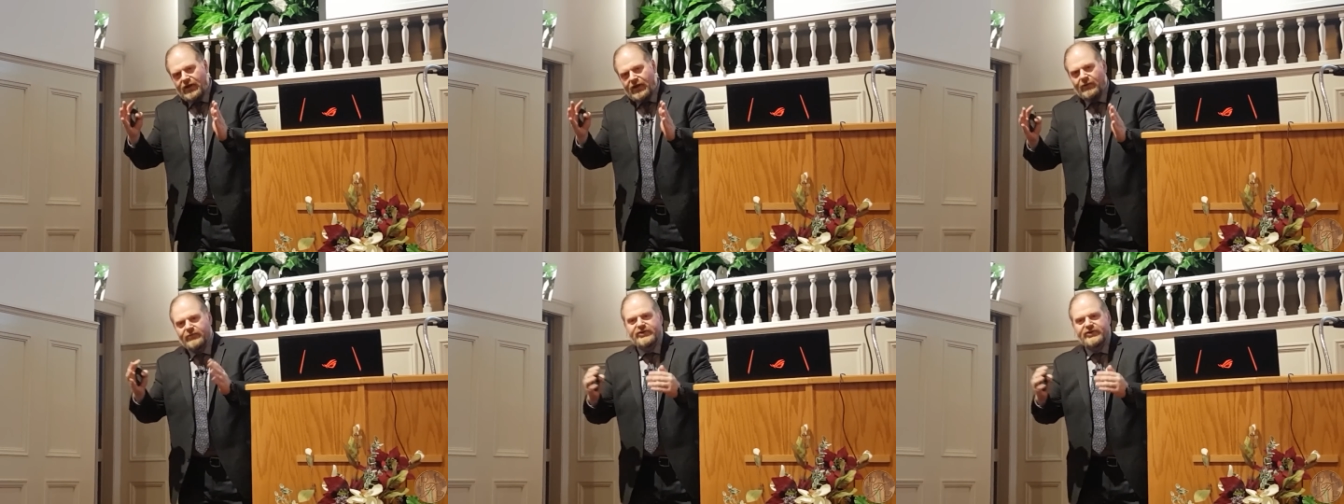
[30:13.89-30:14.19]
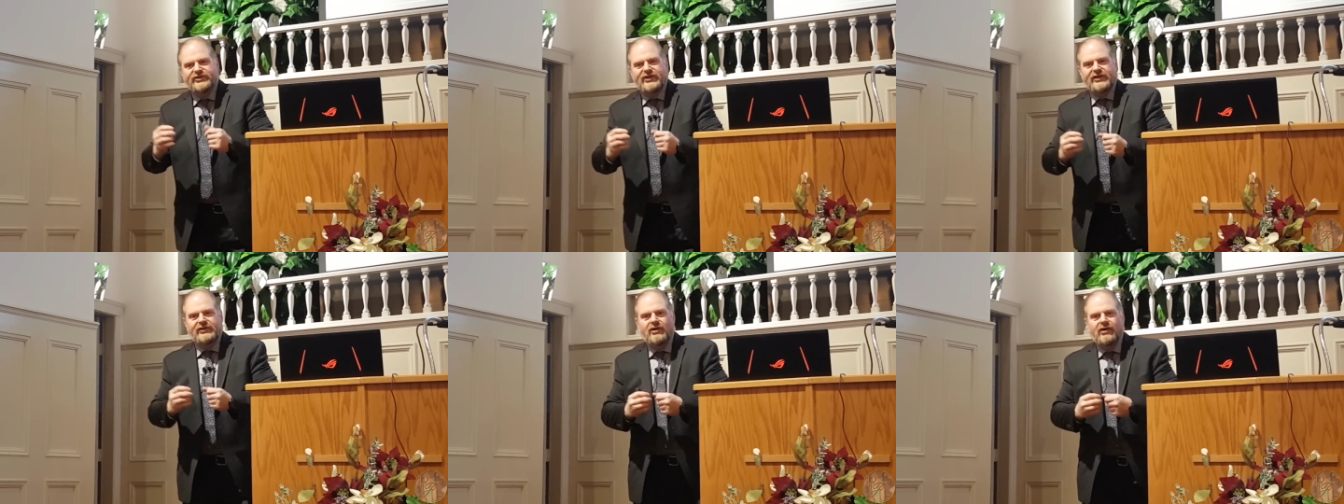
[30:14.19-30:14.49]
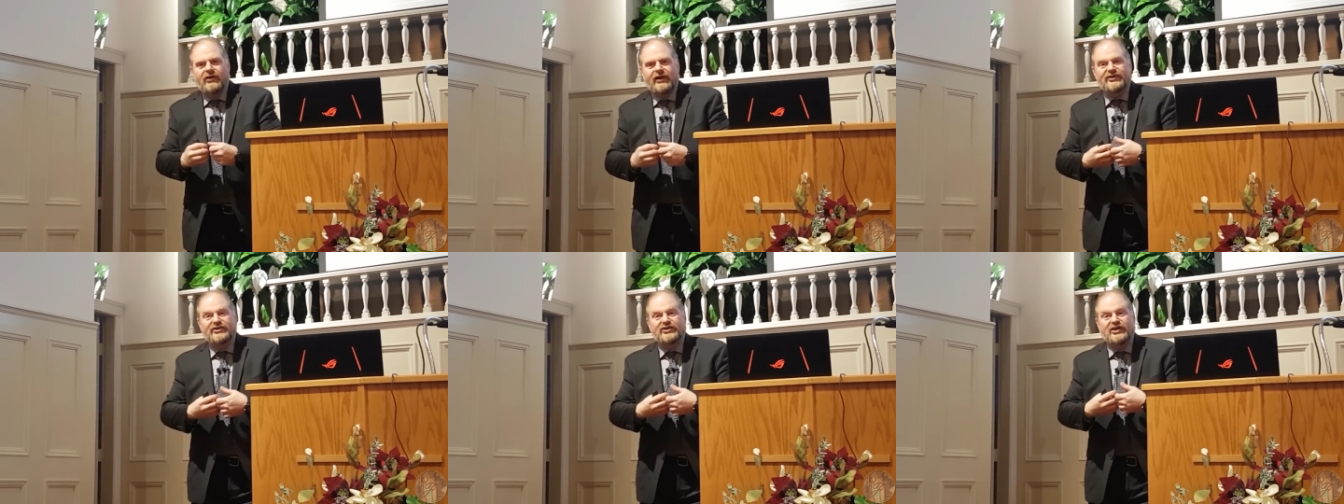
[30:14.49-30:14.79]
I wouldn't say
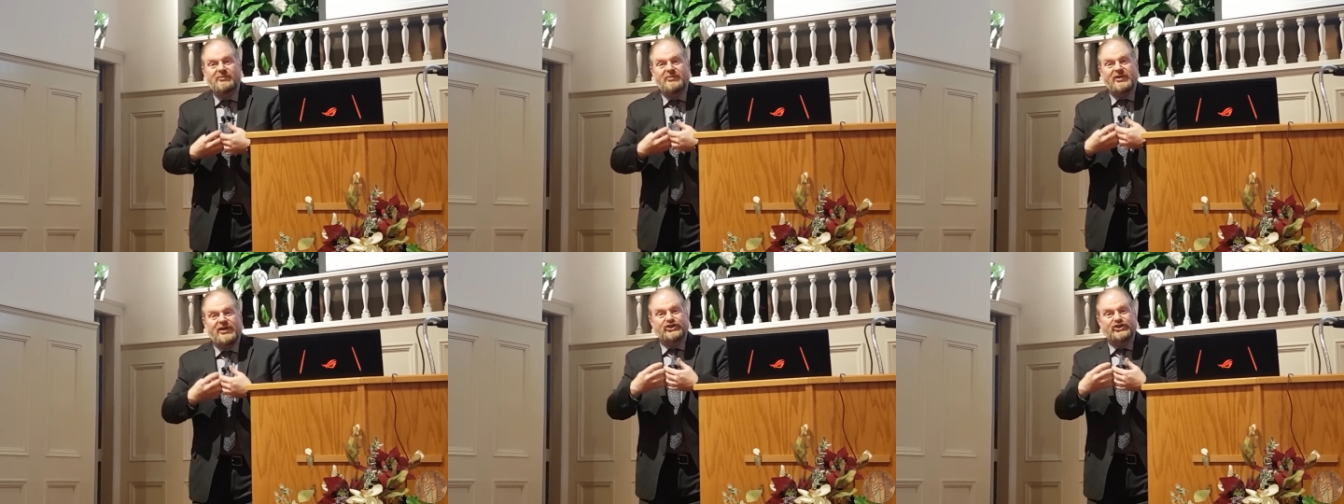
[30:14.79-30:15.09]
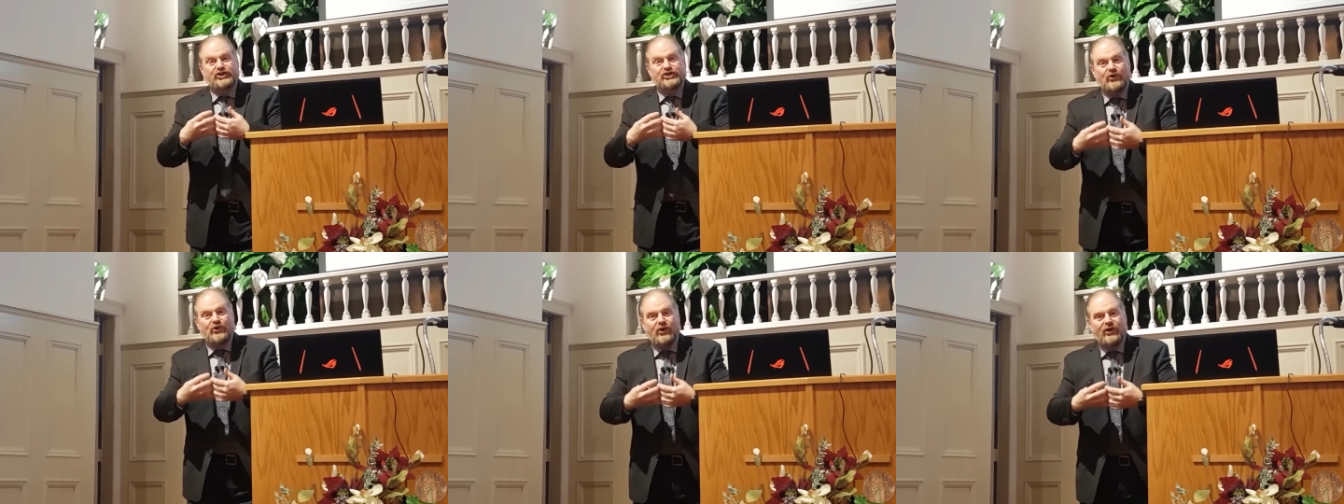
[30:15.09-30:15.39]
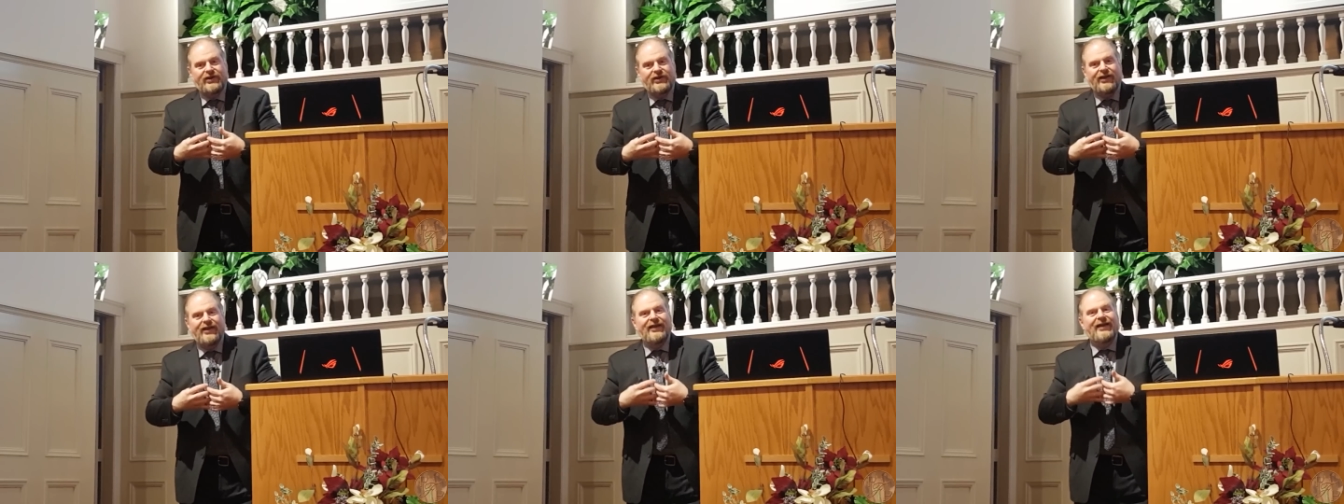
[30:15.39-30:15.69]
long, it's going to be a
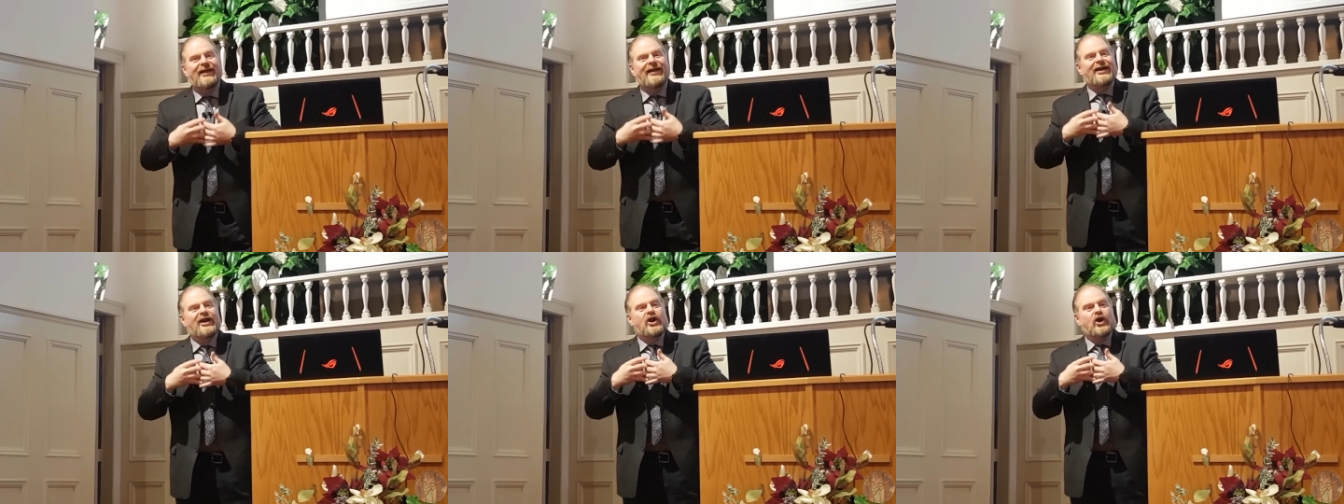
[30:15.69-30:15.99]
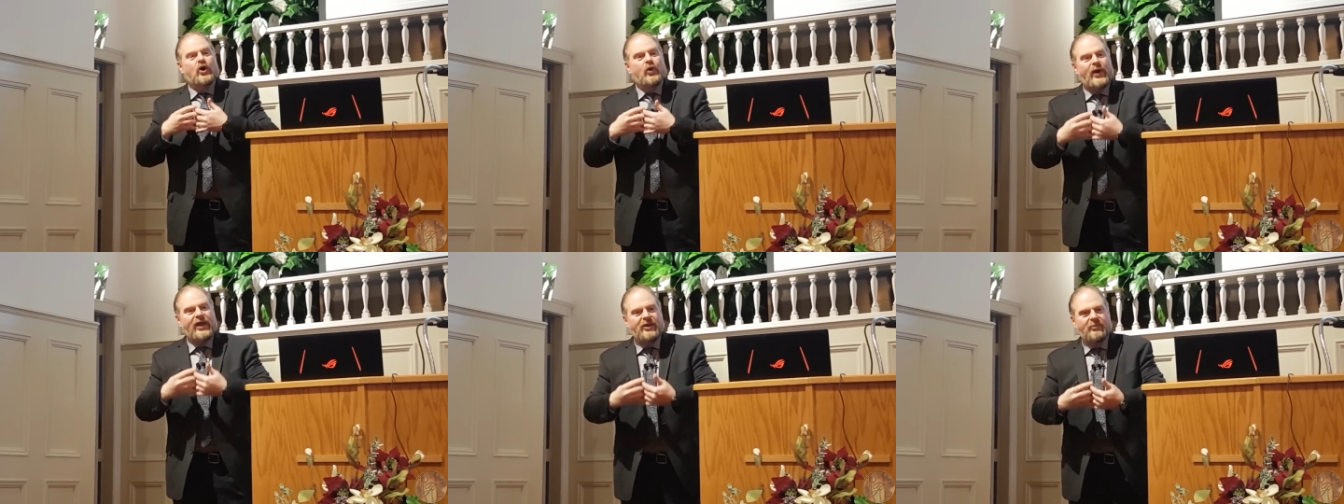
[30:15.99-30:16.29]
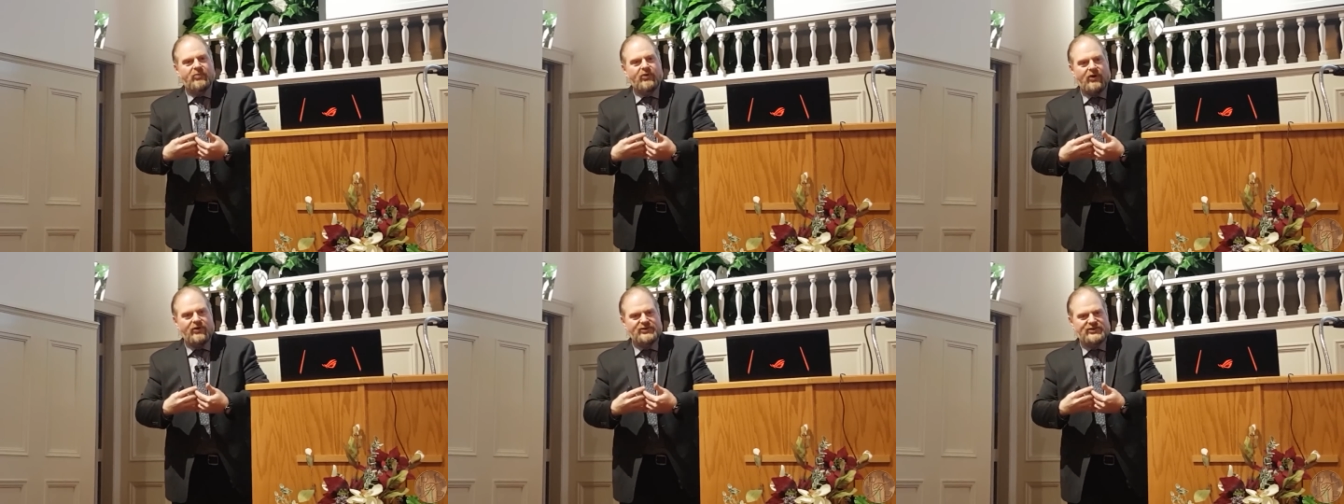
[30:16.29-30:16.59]
short,
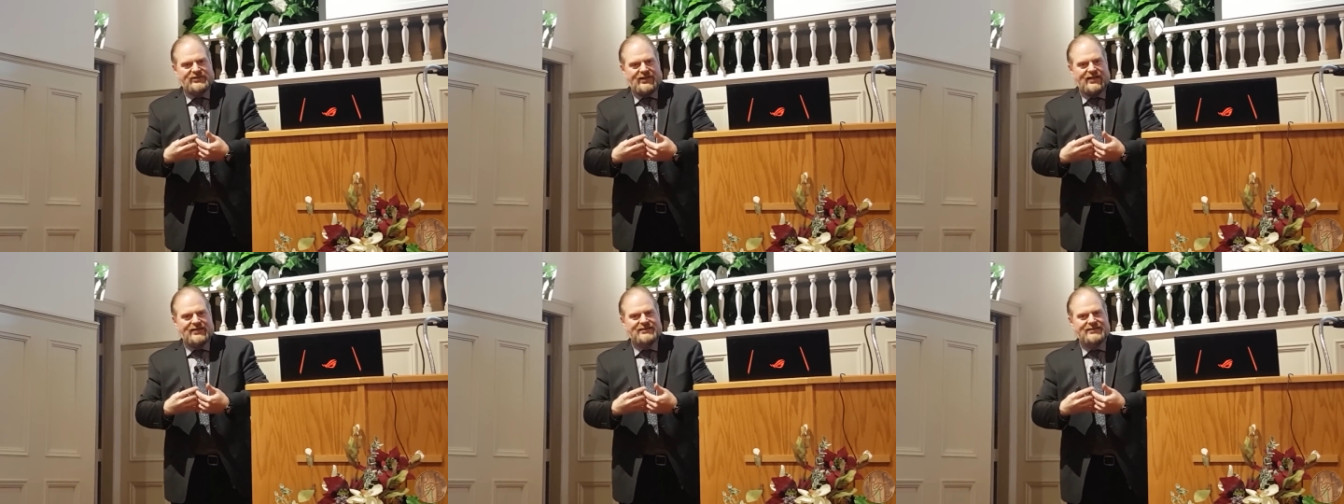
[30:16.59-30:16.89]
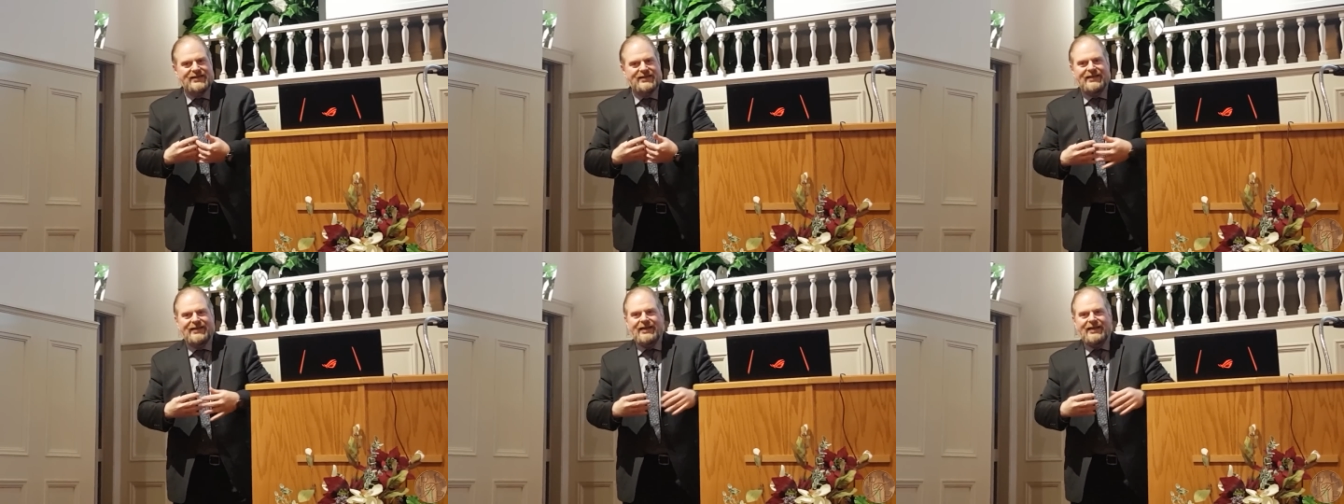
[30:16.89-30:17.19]
quick process,